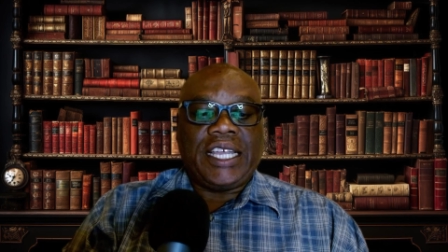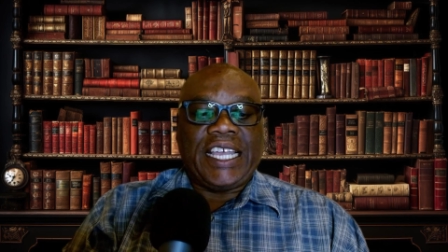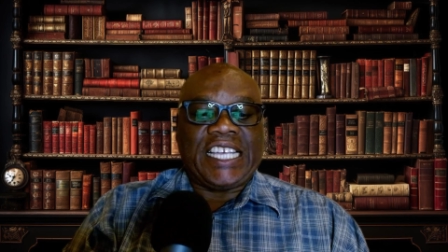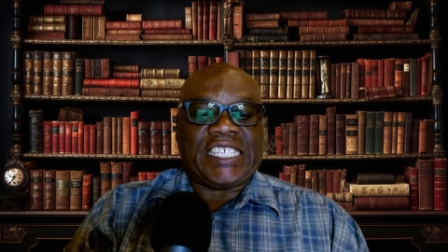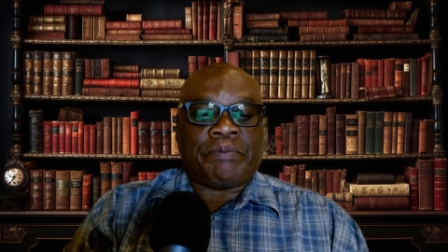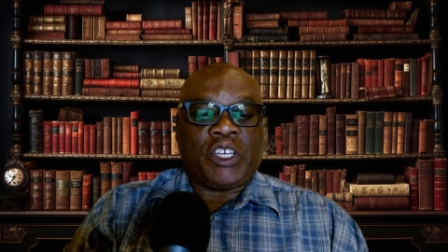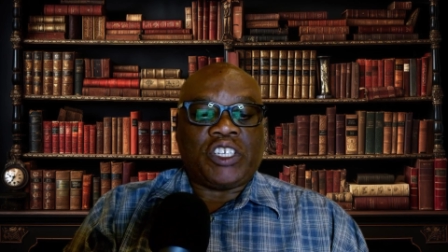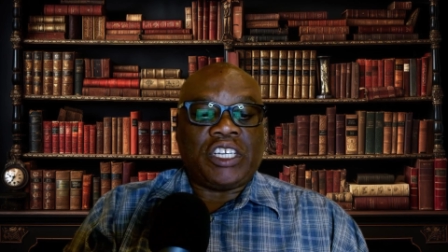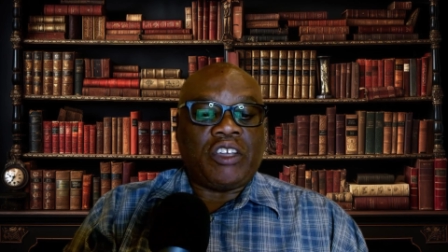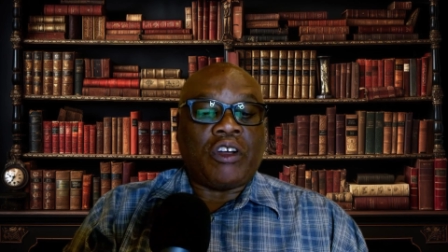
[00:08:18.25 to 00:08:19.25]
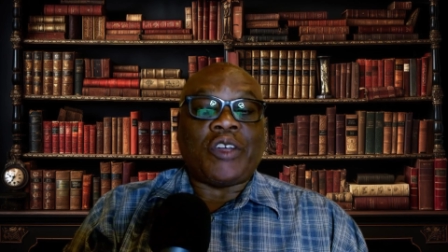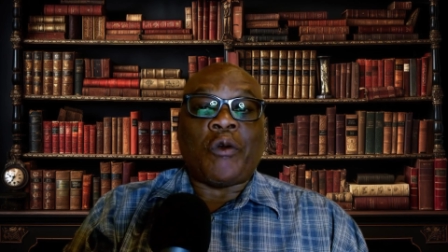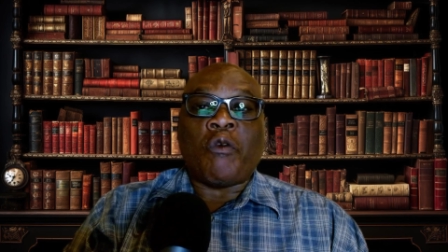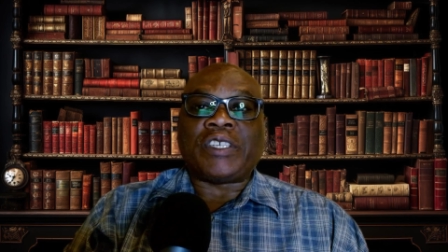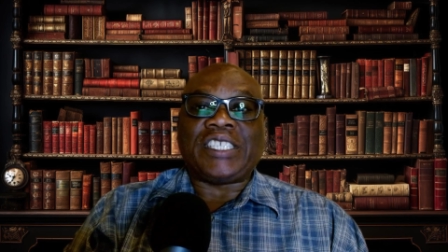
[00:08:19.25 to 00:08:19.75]
especially other
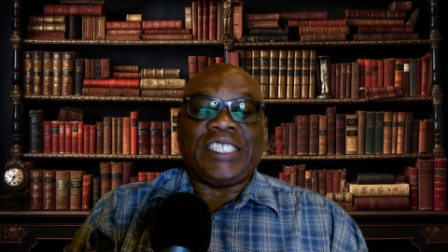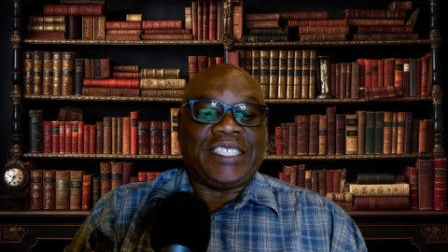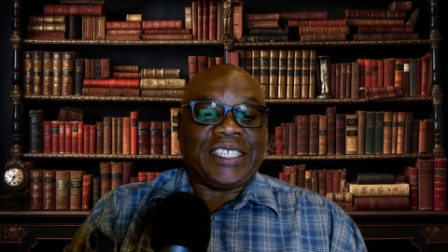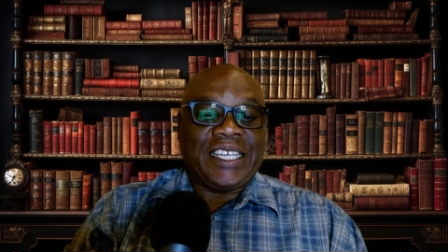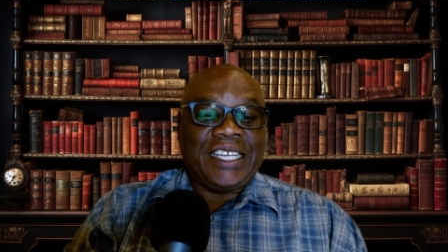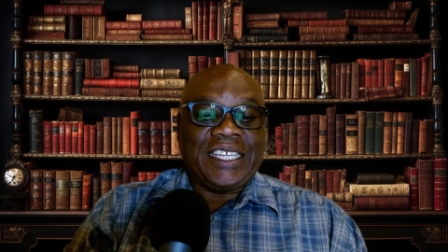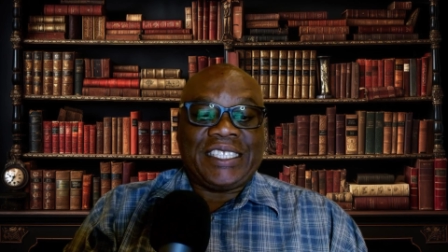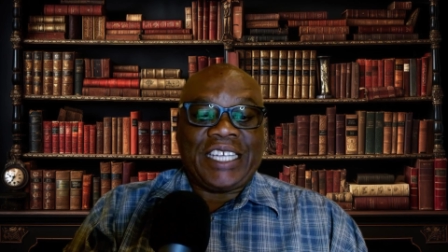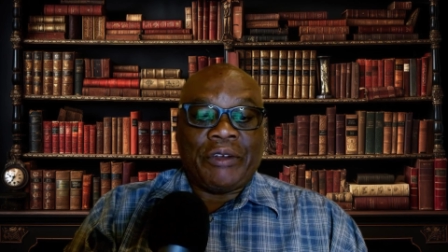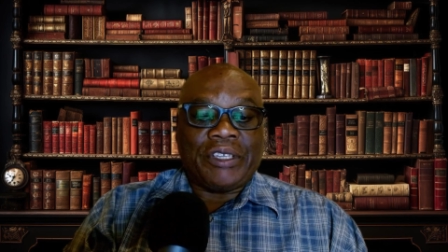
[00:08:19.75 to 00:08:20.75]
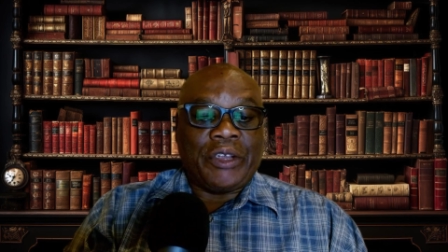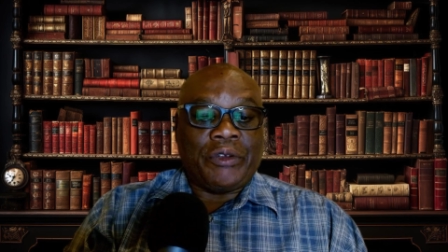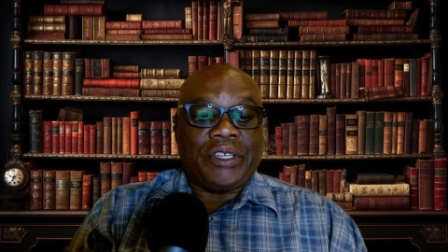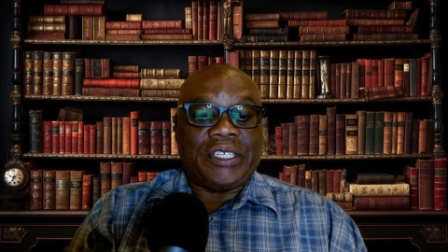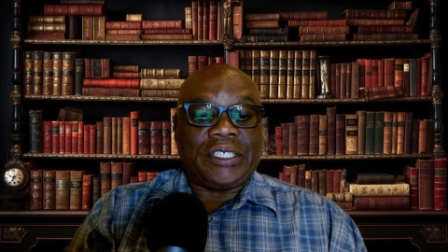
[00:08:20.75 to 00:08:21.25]
overseas
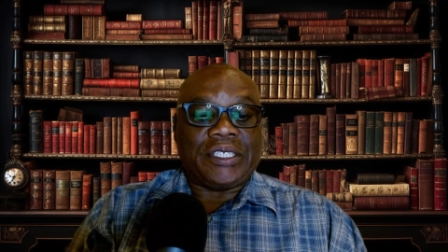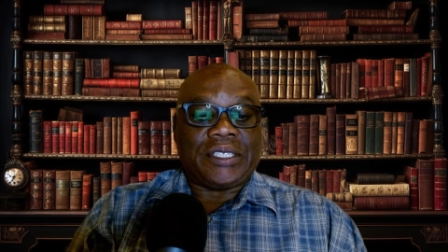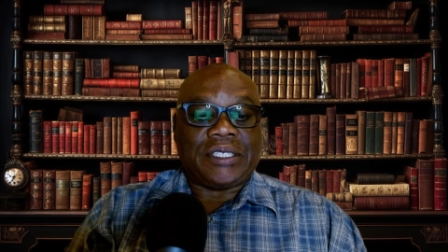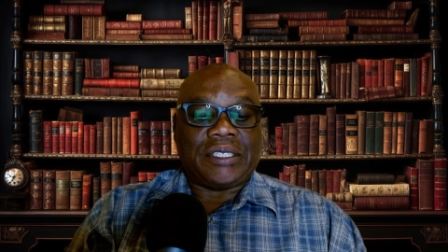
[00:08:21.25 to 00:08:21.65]
territories,